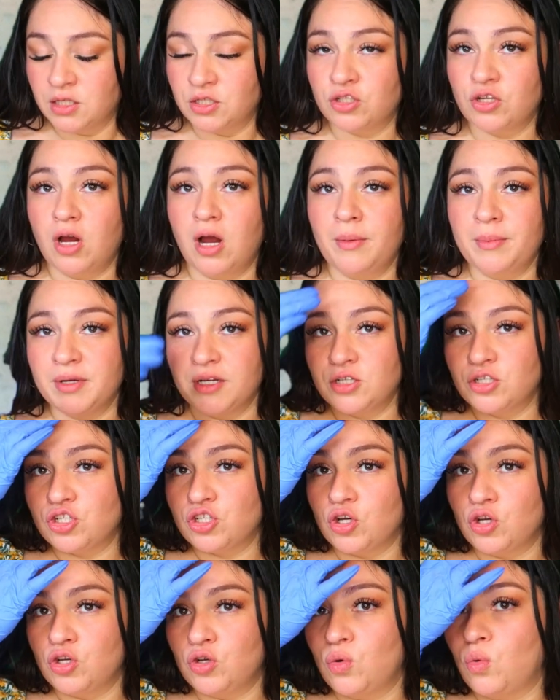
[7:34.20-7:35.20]
So I'm going to
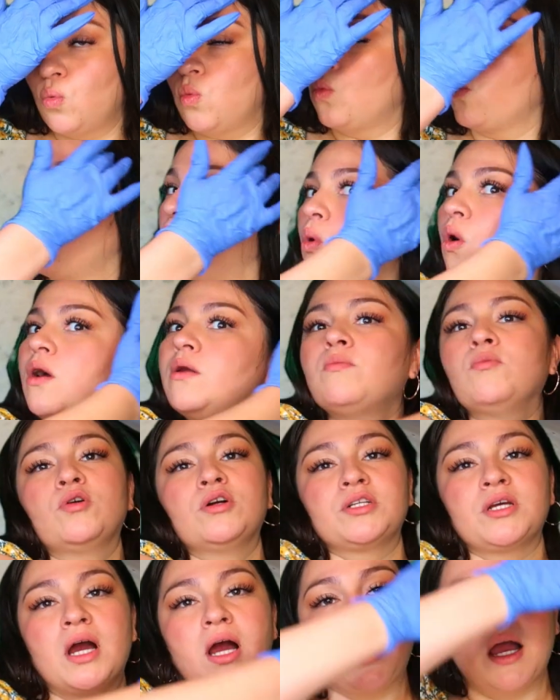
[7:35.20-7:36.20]
show you one
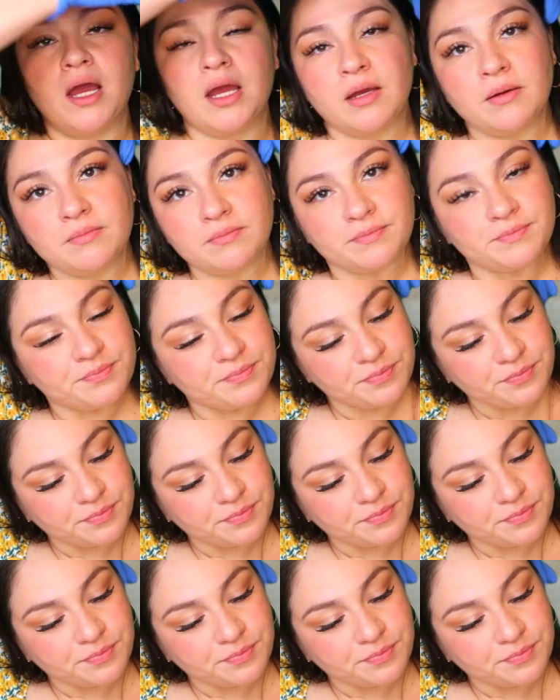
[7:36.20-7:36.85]
more time.